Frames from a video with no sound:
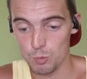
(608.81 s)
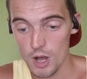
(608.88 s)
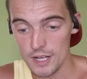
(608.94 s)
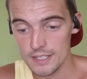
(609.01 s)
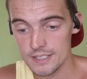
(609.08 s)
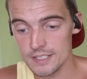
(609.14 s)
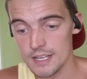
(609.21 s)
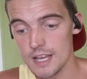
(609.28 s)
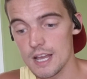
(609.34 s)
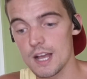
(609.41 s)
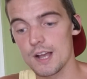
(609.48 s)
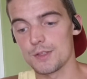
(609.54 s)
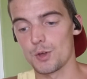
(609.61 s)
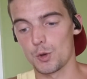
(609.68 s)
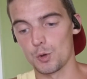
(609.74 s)
was,
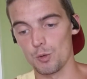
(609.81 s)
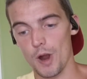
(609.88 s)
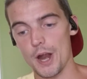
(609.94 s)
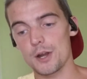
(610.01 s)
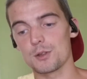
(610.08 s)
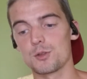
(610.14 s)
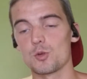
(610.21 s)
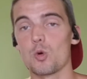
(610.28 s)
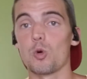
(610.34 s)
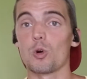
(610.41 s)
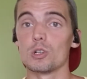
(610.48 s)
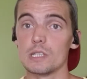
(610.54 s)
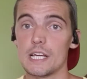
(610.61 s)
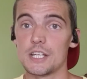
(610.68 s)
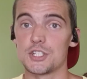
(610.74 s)
the greater the
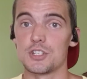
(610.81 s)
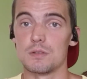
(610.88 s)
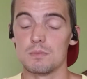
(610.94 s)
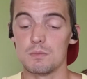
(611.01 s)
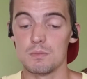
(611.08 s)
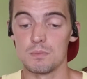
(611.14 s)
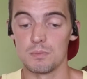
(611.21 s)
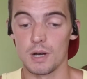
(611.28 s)
correlation